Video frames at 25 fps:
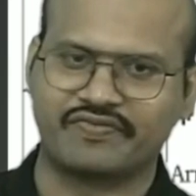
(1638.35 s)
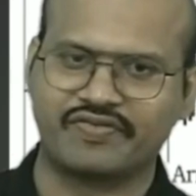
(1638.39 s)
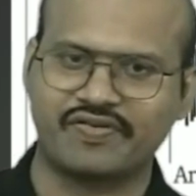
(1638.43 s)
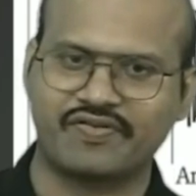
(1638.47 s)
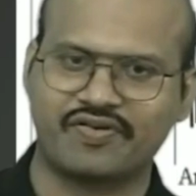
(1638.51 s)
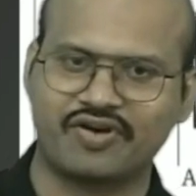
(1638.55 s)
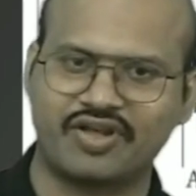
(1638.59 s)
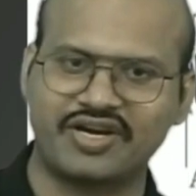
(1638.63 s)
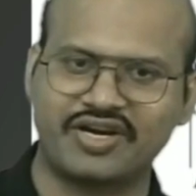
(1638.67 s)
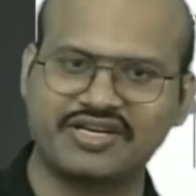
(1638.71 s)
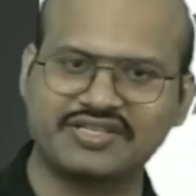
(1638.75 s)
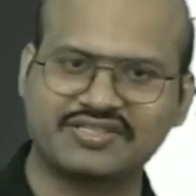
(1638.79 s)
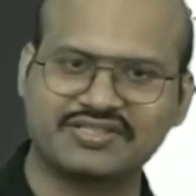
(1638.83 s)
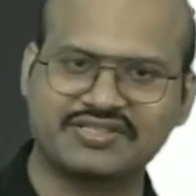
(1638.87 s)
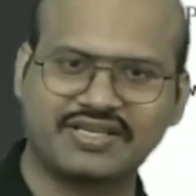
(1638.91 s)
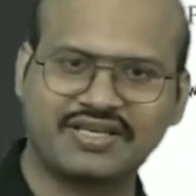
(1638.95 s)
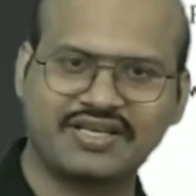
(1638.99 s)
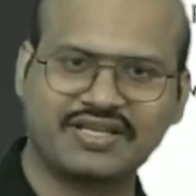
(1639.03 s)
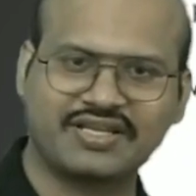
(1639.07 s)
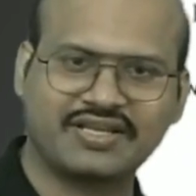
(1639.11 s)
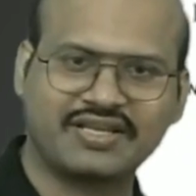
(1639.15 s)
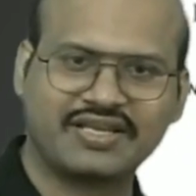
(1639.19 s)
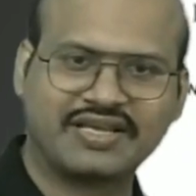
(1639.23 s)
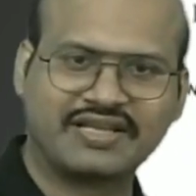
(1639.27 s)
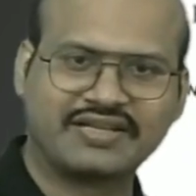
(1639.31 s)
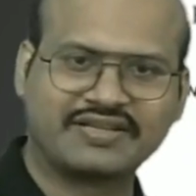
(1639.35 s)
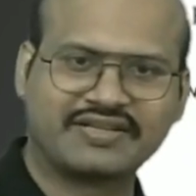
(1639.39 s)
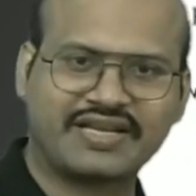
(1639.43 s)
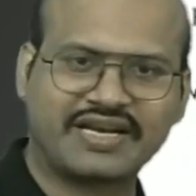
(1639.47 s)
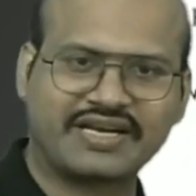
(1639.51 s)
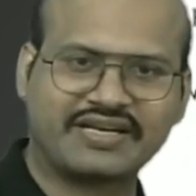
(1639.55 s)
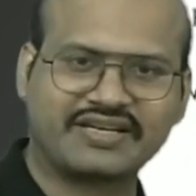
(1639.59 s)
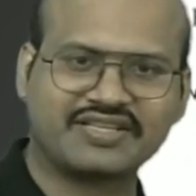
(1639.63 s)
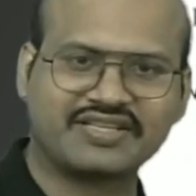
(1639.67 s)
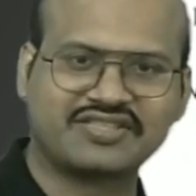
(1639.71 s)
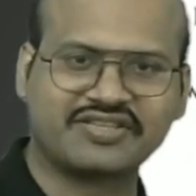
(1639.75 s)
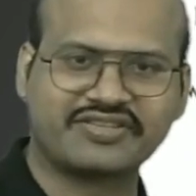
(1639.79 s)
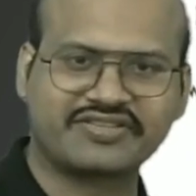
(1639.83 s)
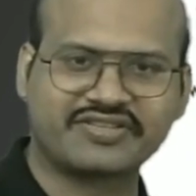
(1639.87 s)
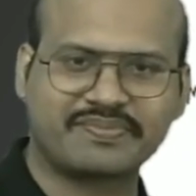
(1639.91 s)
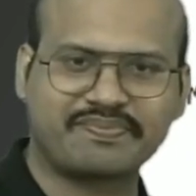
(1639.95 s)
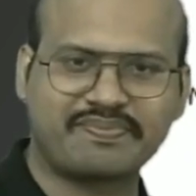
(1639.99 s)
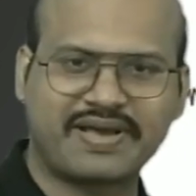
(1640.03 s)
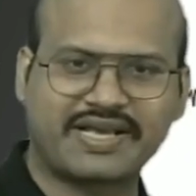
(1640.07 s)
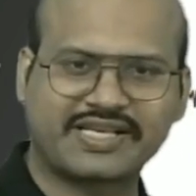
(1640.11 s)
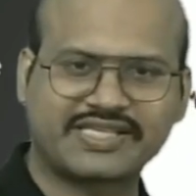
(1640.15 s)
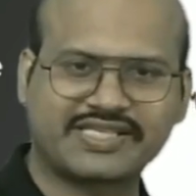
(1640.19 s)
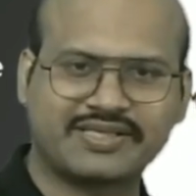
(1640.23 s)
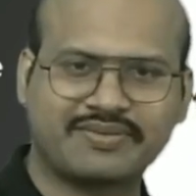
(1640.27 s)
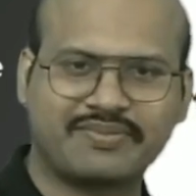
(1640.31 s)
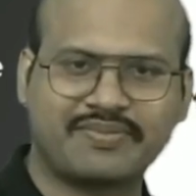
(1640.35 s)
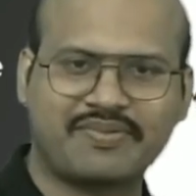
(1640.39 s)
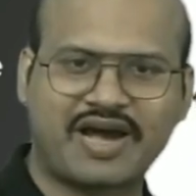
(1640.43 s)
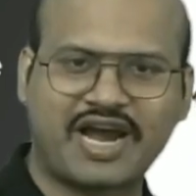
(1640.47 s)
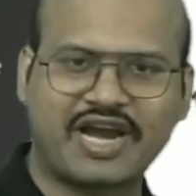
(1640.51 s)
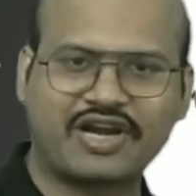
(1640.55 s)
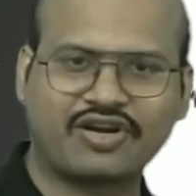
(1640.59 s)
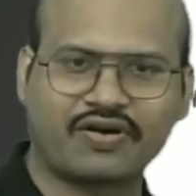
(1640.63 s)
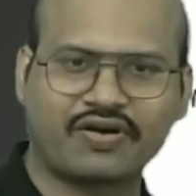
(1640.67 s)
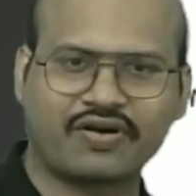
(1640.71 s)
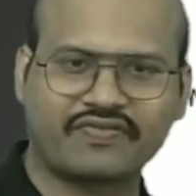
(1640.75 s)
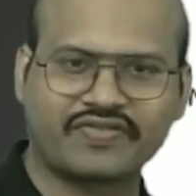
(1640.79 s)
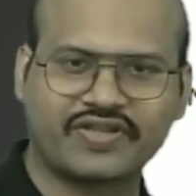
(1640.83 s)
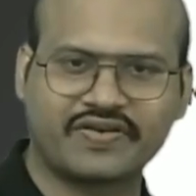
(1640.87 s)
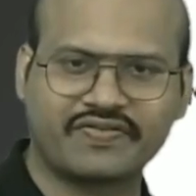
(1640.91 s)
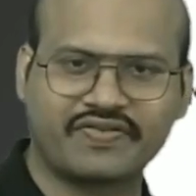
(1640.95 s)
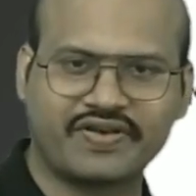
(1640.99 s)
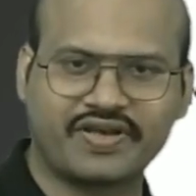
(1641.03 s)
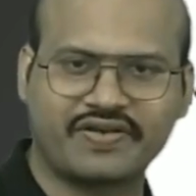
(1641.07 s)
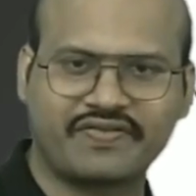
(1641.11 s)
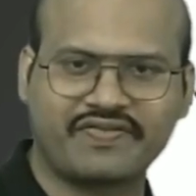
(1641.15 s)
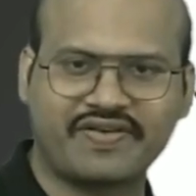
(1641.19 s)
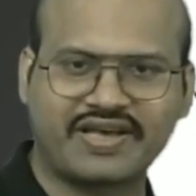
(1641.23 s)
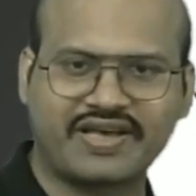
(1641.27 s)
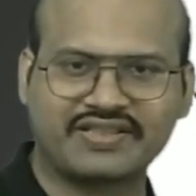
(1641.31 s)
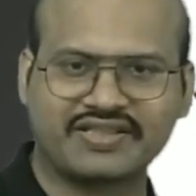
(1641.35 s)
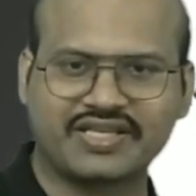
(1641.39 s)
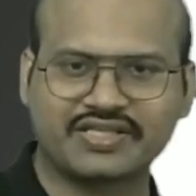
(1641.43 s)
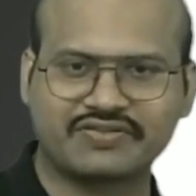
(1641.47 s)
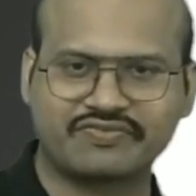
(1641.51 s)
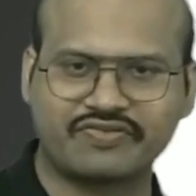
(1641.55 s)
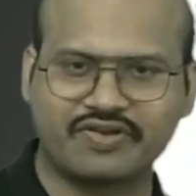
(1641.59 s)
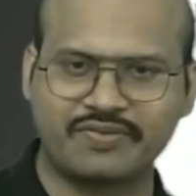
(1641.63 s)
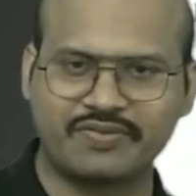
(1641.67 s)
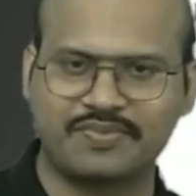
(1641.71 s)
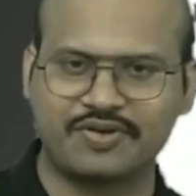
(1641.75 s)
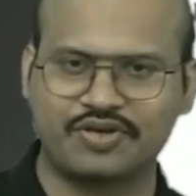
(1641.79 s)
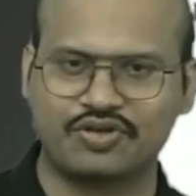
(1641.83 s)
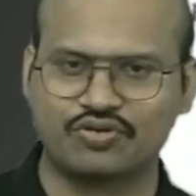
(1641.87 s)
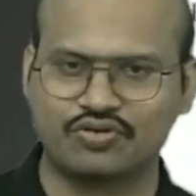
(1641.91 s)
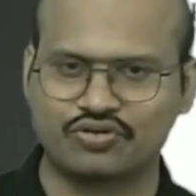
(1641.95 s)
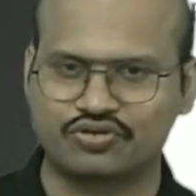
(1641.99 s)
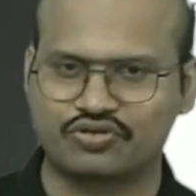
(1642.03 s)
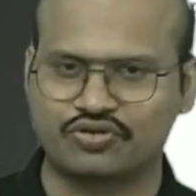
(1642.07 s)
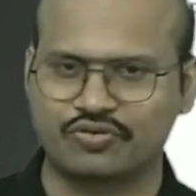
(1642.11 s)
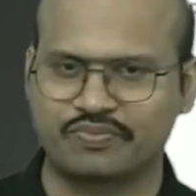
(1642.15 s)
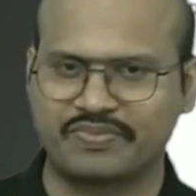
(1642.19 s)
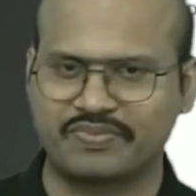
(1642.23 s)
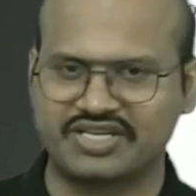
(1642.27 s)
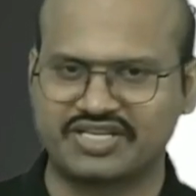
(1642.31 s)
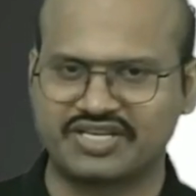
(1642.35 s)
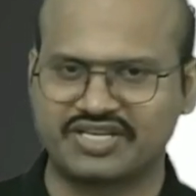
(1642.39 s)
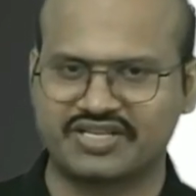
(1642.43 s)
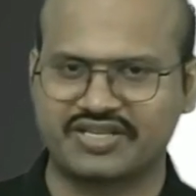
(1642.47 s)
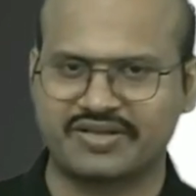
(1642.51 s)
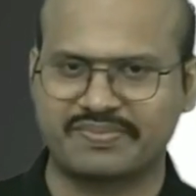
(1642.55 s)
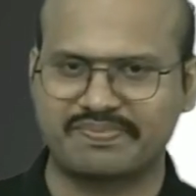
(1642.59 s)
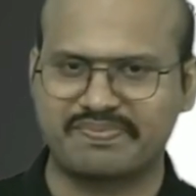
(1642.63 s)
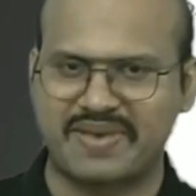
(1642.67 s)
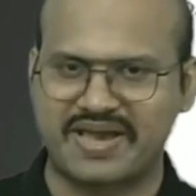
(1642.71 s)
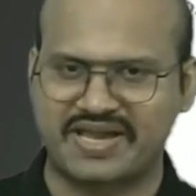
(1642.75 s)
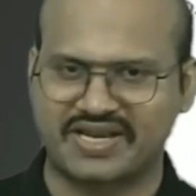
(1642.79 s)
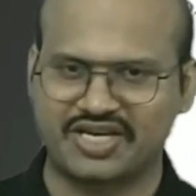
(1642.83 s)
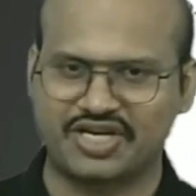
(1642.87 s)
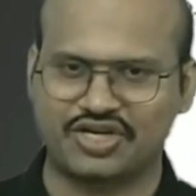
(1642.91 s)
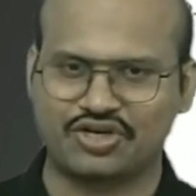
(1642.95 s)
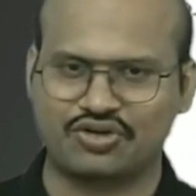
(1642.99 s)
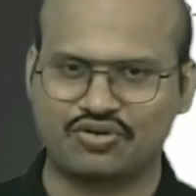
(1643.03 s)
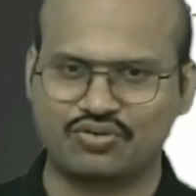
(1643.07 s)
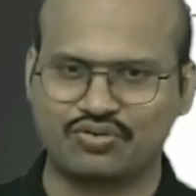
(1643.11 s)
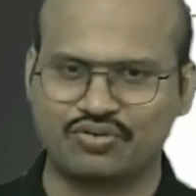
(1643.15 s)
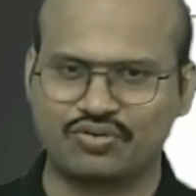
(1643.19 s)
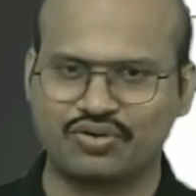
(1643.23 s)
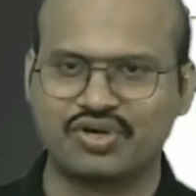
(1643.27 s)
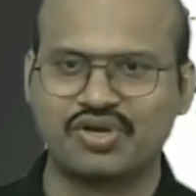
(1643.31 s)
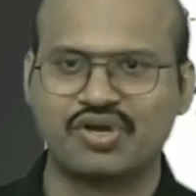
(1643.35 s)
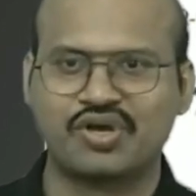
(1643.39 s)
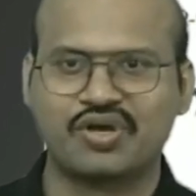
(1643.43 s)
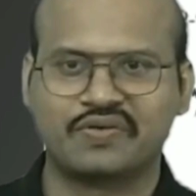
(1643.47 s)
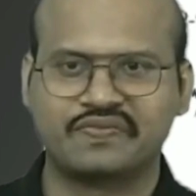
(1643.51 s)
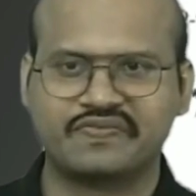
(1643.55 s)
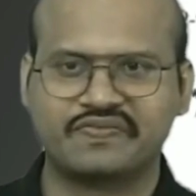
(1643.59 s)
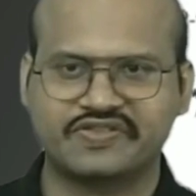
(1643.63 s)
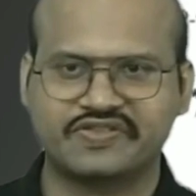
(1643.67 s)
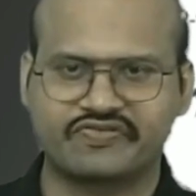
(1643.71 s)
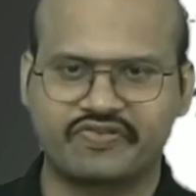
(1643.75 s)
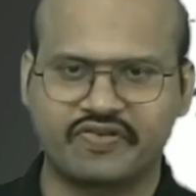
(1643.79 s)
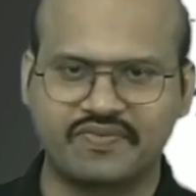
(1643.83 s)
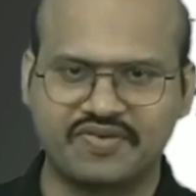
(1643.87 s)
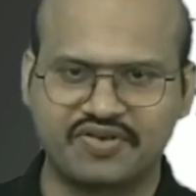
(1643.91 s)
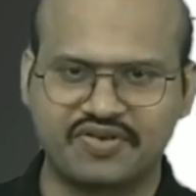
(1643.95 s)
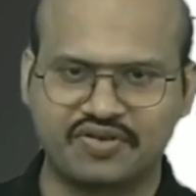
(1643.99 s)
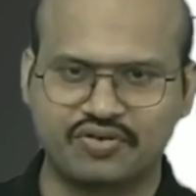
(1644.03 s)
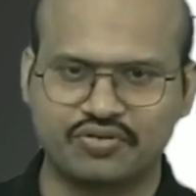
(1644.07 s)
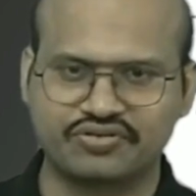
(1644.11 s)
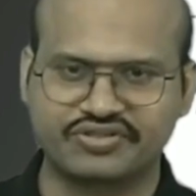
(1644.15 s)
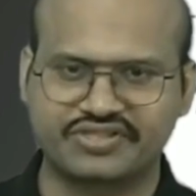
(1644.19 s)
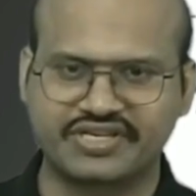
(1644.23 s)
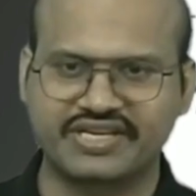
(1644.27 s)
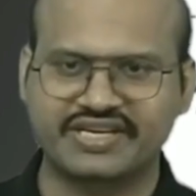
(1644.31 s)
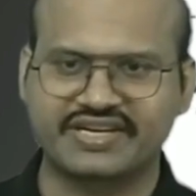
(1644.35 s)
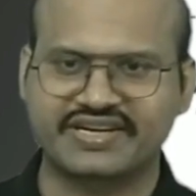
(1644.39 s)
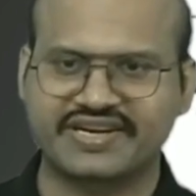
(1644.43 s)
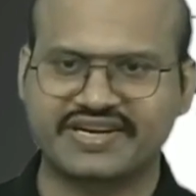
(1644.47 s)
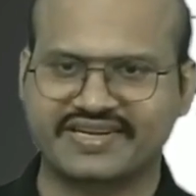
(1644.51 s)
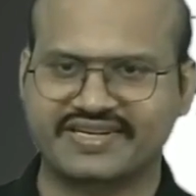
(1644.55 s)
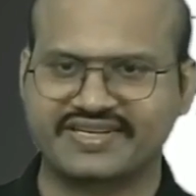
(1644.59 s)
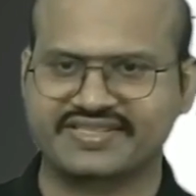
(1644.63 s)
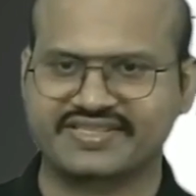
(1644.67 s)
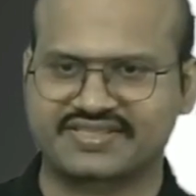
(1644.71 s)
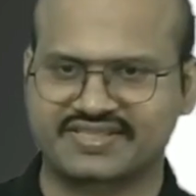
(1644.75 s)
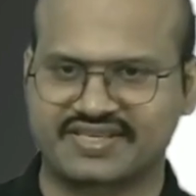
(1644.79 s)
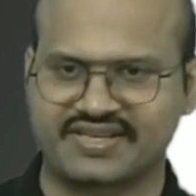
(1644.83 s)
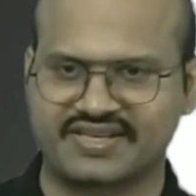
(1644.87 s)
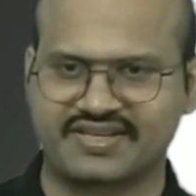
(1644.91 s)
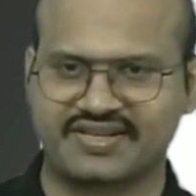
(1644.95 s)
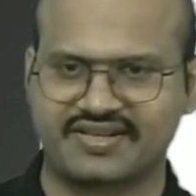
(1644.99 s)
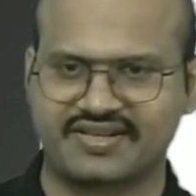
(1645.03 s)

We have already seen that this is the maximum height of the wave, and this will be used to measure the magnitude, which will be used in Richter scale.